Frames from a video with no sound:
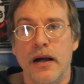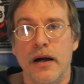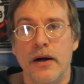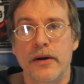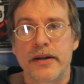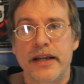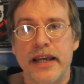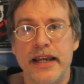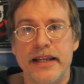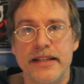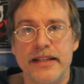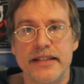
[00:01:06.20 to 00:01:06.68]

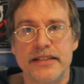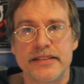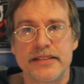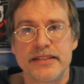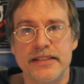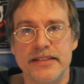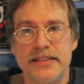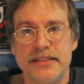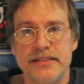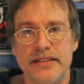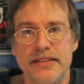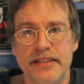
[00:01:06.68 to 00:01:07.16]
Okay,
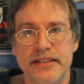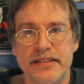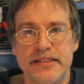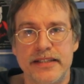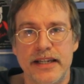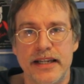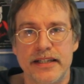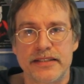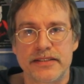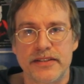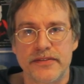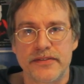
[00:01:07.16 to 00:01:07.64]
this is the
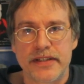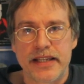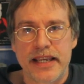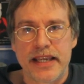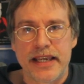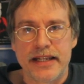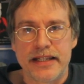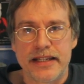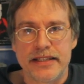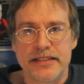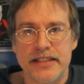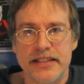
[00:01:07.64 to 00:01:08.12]
test of the
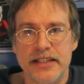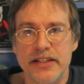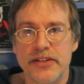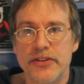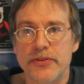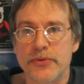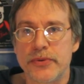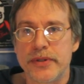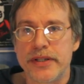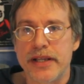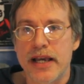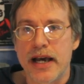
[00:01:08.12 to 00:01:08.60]
Canon
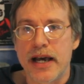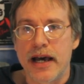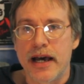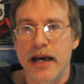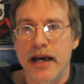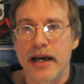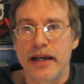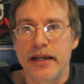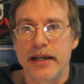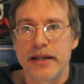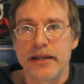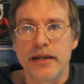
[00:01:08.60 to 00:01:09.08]

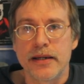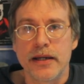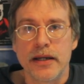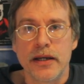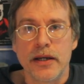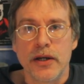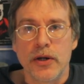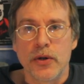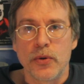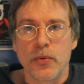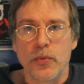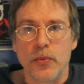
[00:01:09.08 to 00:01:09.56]
T3i
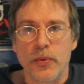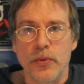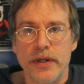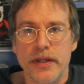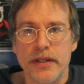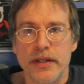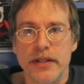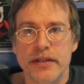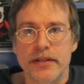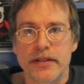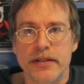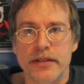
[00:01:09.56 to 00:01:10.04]

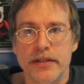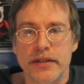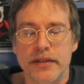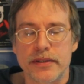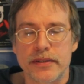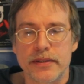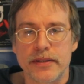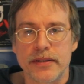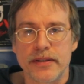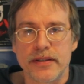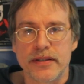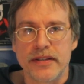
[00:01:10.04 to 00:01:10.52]
with
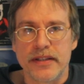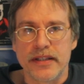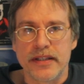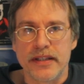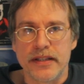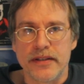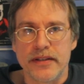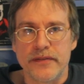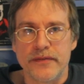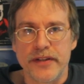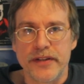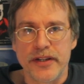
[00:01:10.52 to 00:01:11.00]

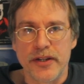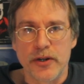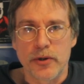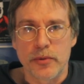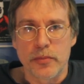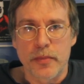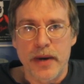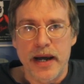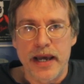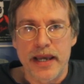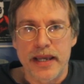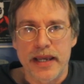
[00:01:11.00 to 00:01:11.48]
the video
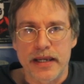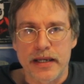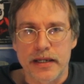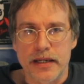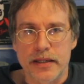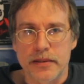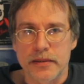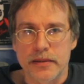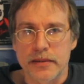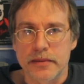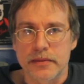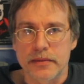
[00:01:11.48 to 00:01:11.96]
mic,
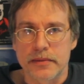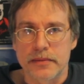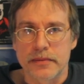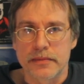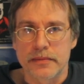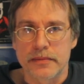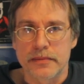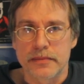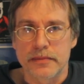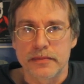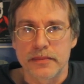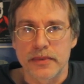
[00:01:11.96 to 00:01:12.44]

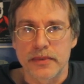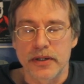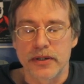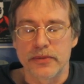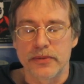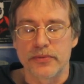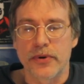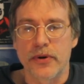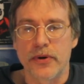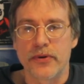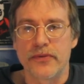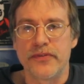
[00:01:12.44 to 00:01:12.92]

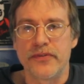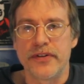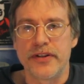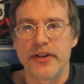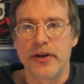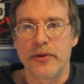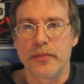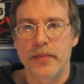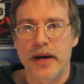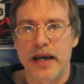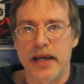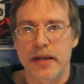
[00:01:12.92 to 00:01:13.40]
uh, Rode
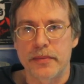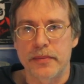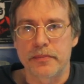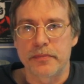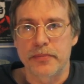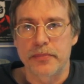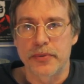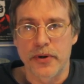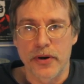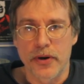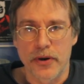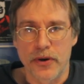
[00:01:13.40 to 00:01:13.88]
Video Mic
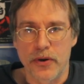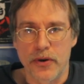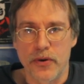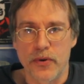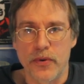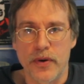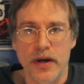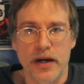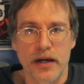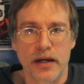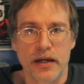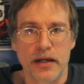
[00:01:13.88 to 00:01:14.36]

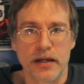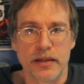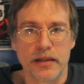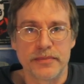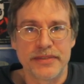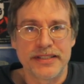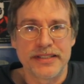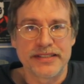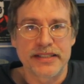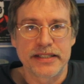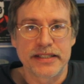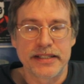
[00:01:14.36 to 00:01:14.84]
Pro
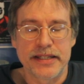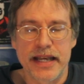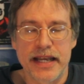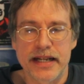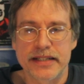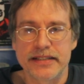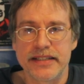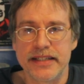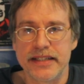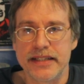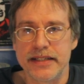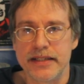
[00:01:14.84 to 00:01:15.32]
um,
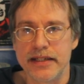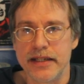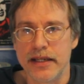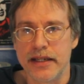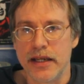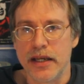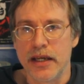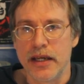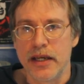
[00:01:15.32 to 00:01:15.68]
disconnected